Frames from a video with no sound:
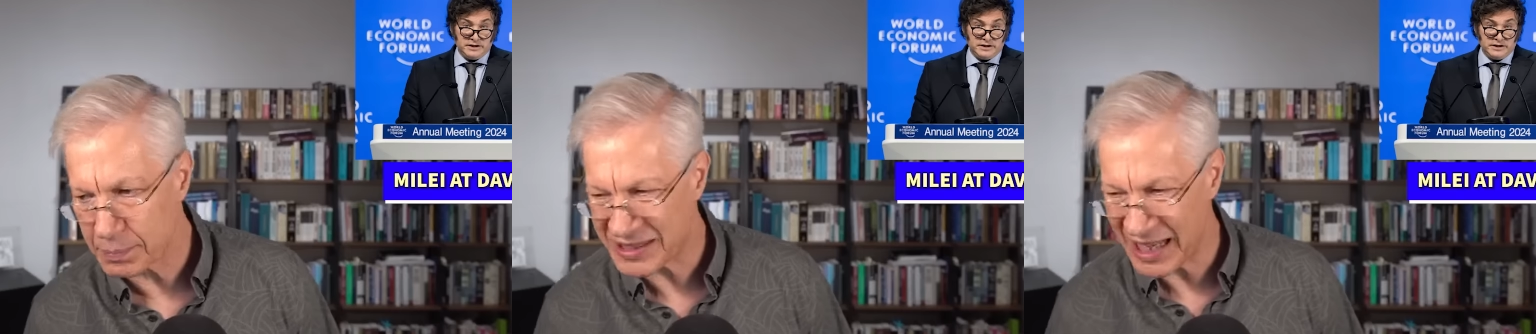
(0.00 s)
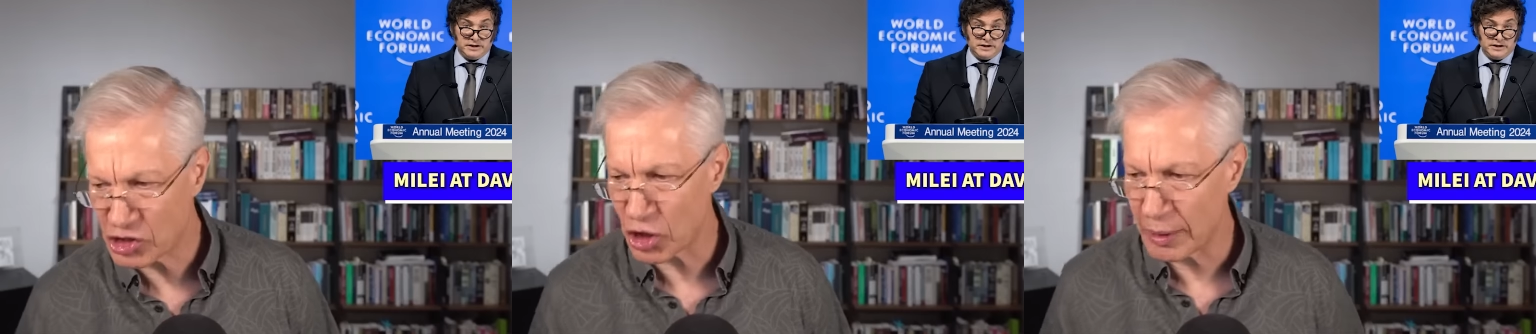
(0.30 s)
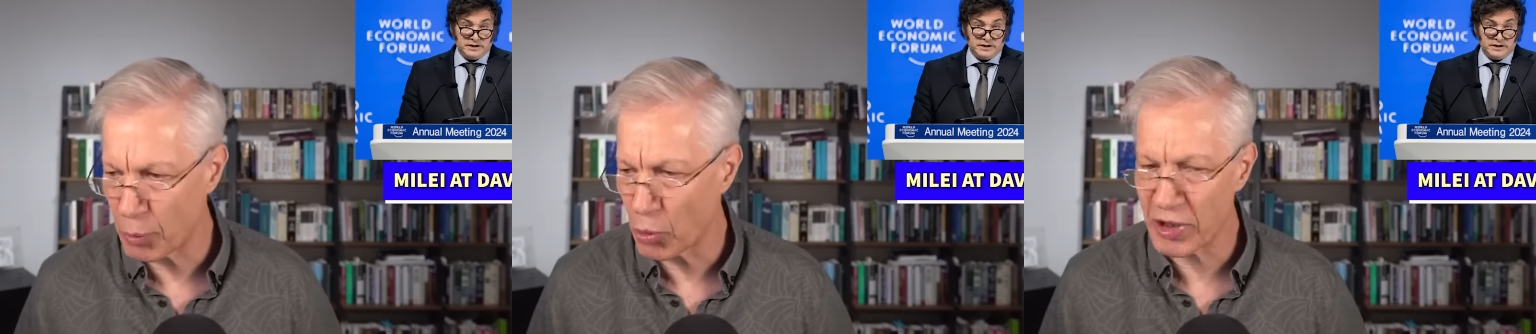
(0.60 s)
Speaker 1: potentially
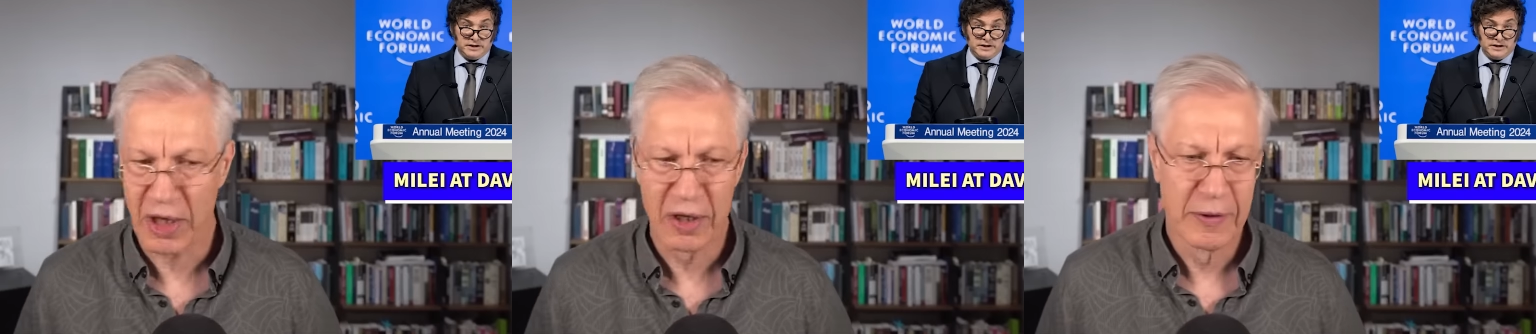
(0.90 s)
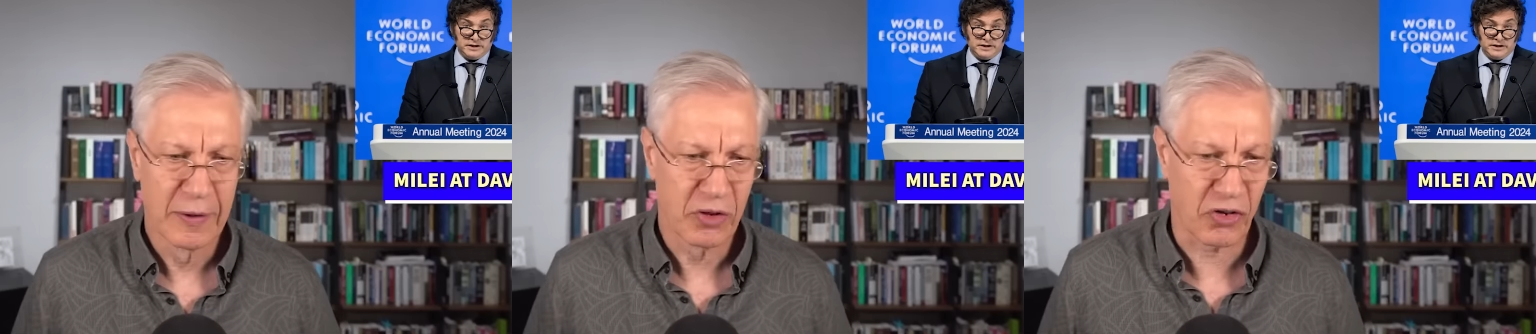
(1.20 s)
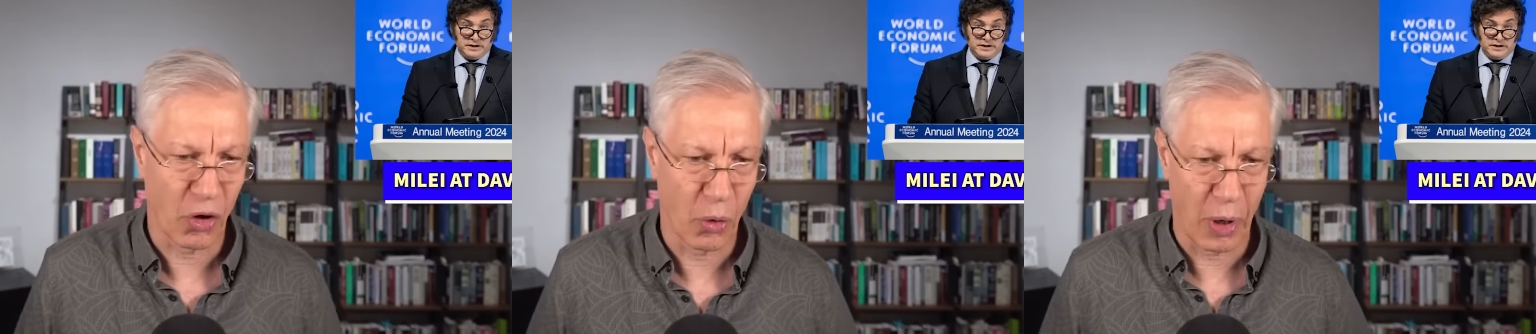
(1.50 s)
boring.
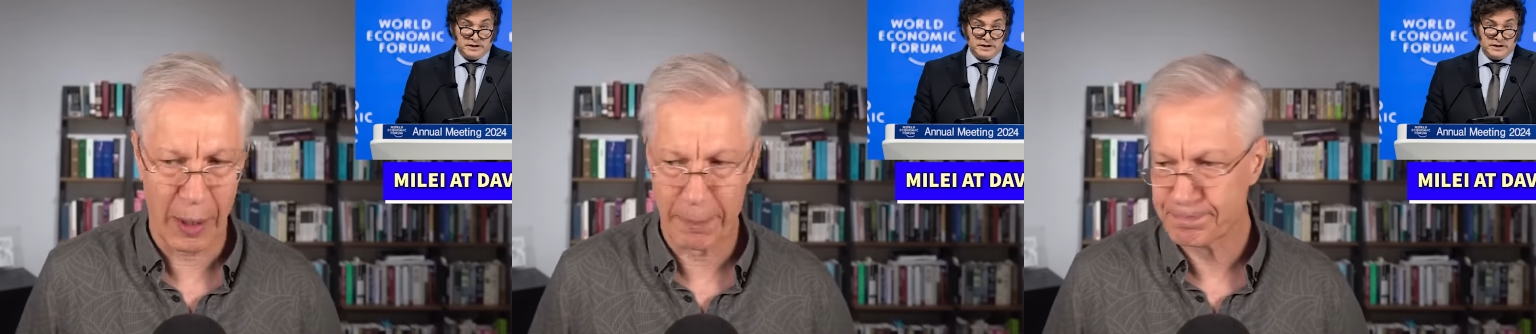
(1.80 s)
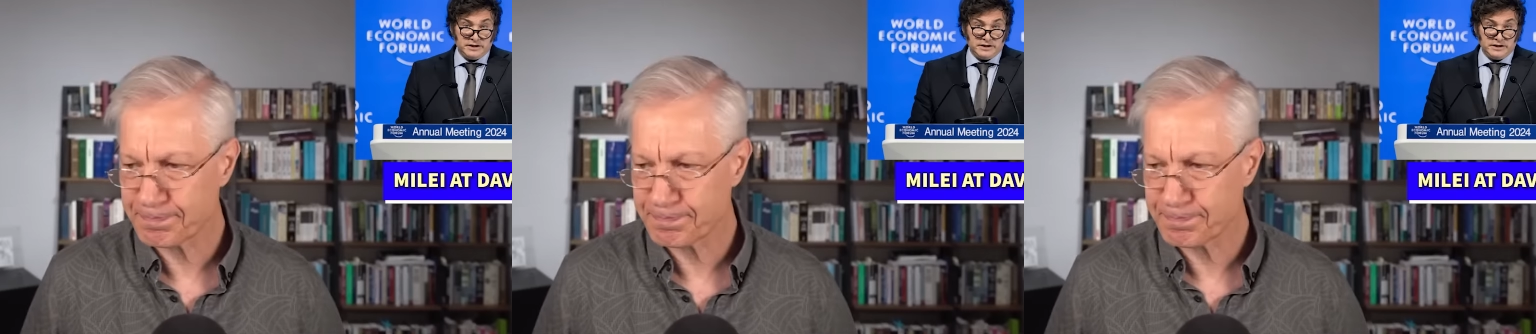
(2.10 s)
So um,